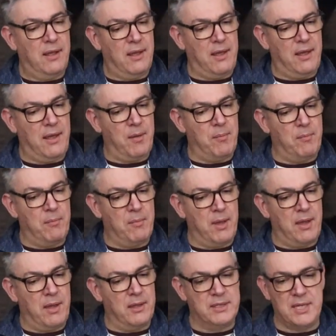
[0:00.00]

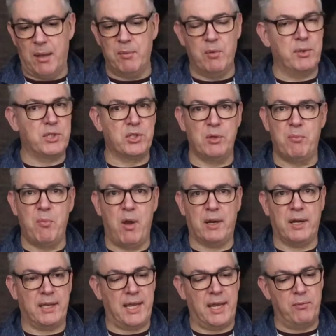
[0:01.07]
and tell me which
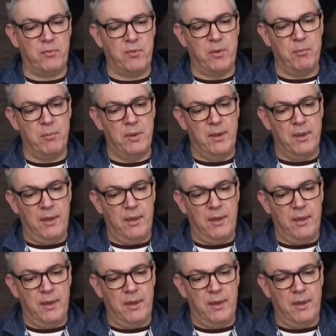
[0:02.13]
supermarket it came from.